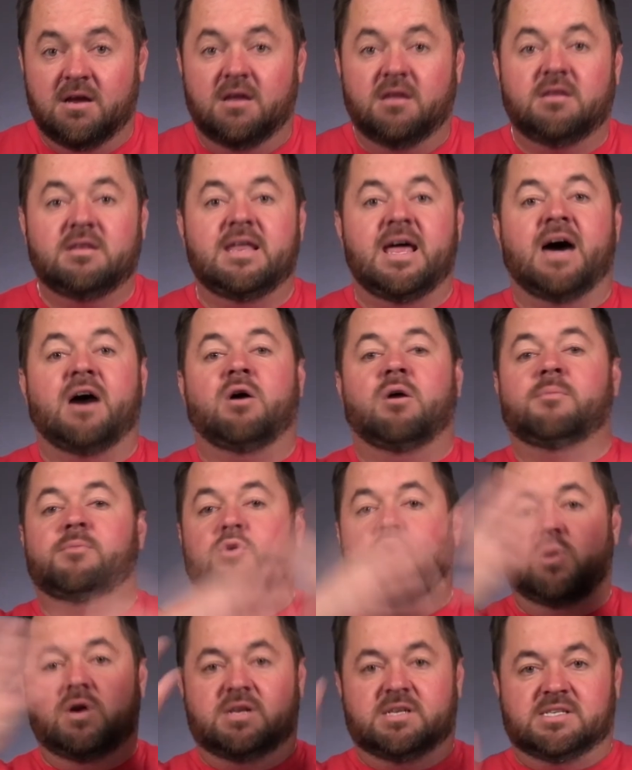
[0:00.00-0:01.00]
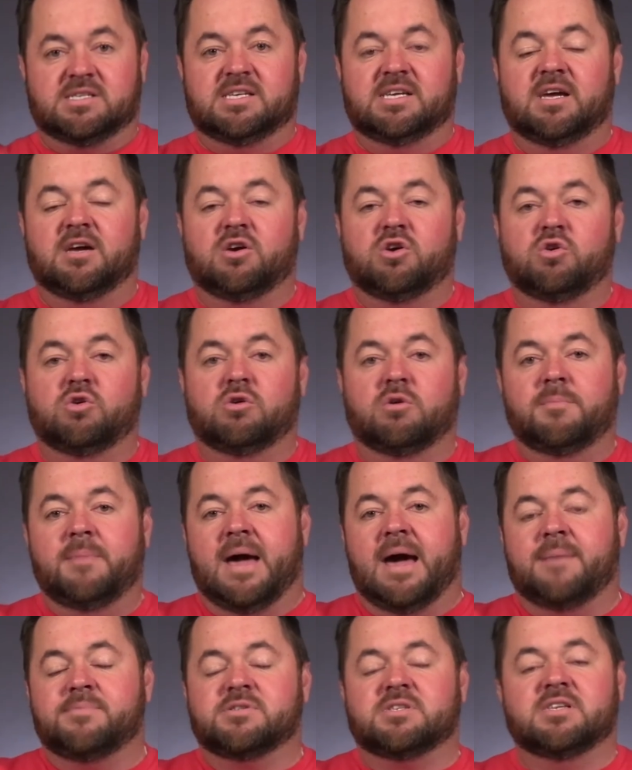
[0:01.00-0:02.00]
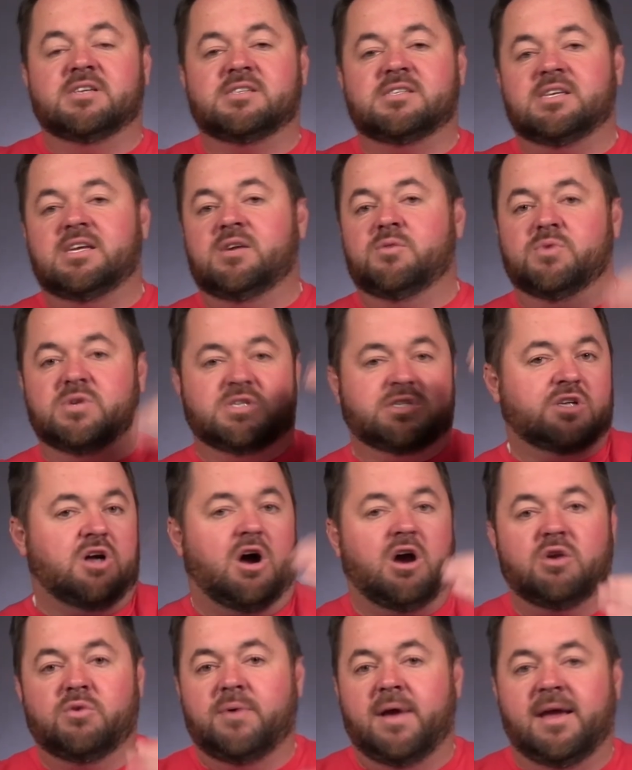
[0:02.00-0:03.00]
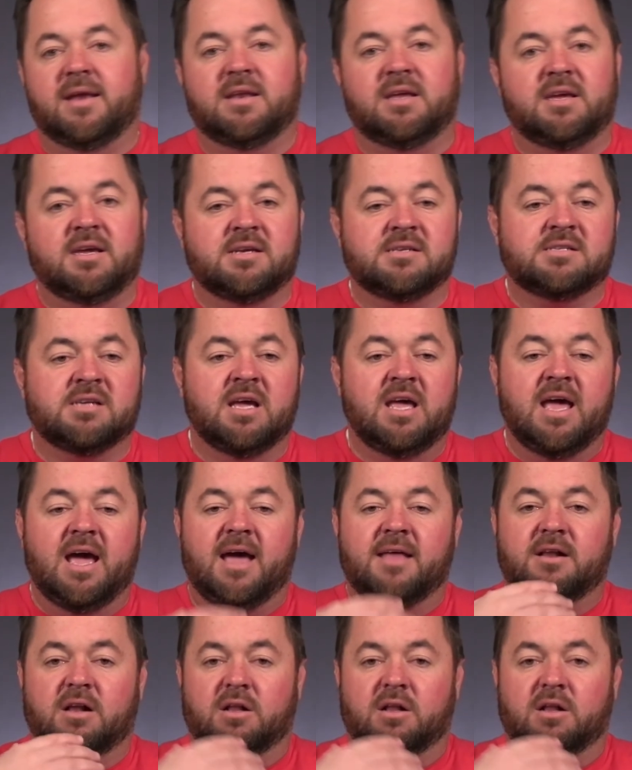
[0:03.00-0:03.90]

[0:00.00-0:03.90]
now I'm going to see a Google Maps listing with star ratings, and